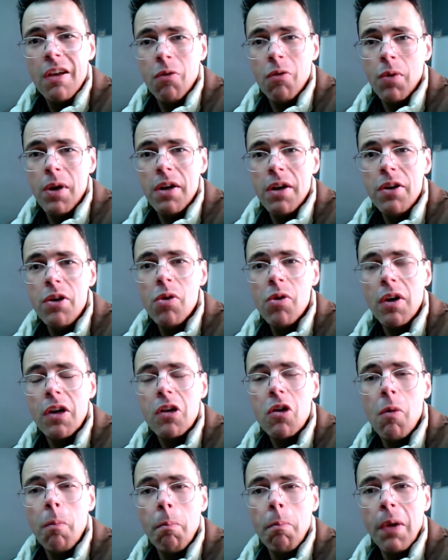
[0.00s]
where you are
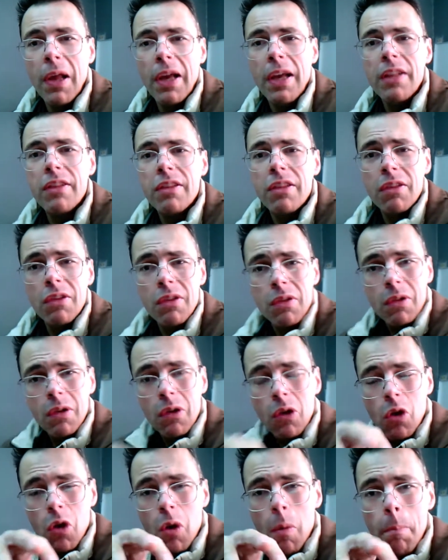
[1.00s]

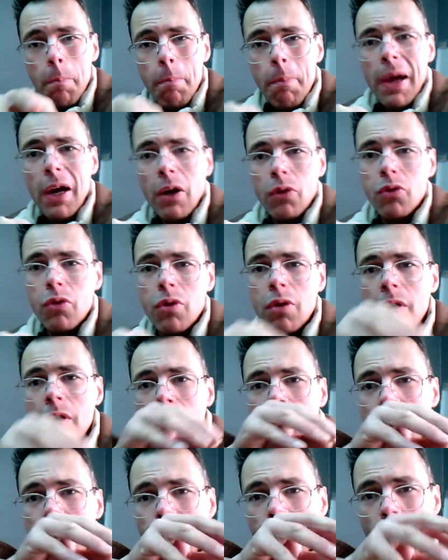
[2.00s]
compelled to
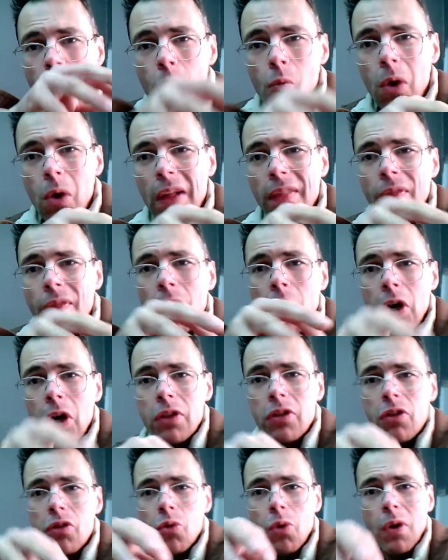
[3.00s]
go from one
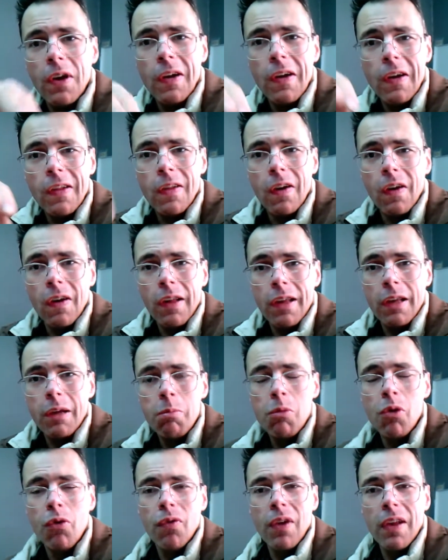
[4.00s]
dot to another, like
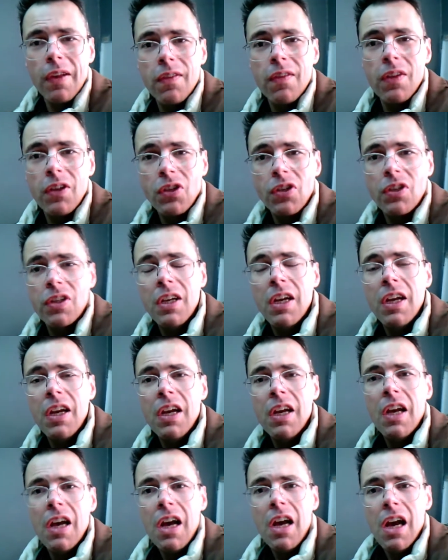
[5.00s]
move like this.
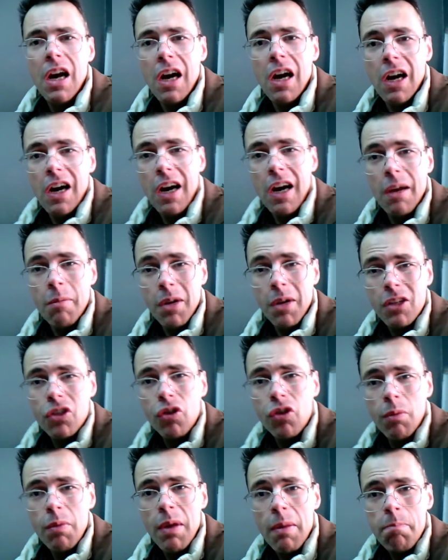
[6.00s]
Uh, I'm
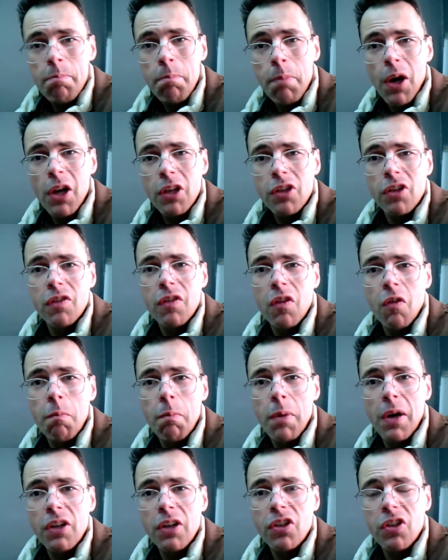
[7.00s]
extremely
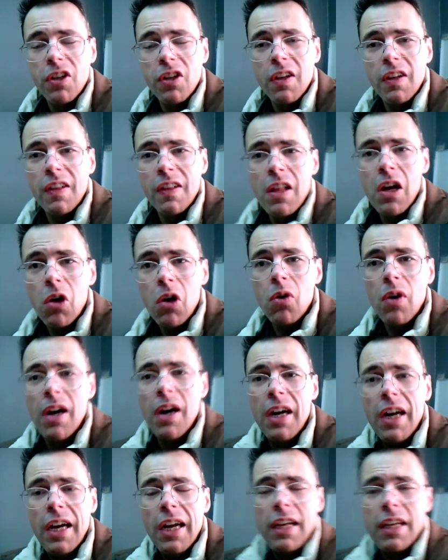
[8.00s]
positive person. No,
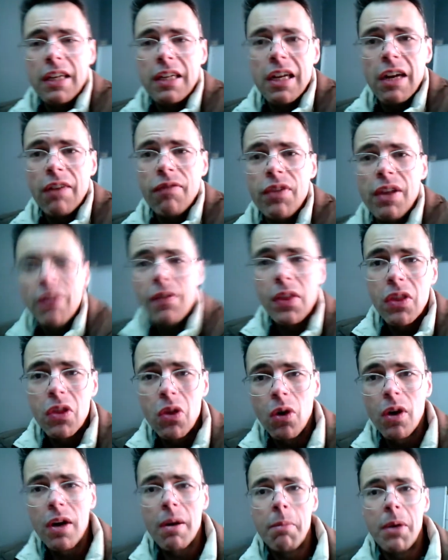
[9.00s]
I have never
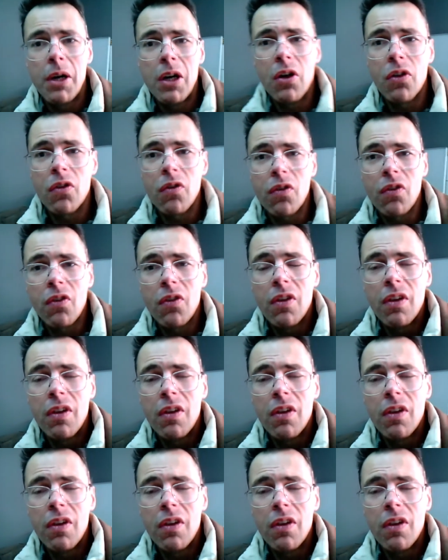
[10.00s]
thought about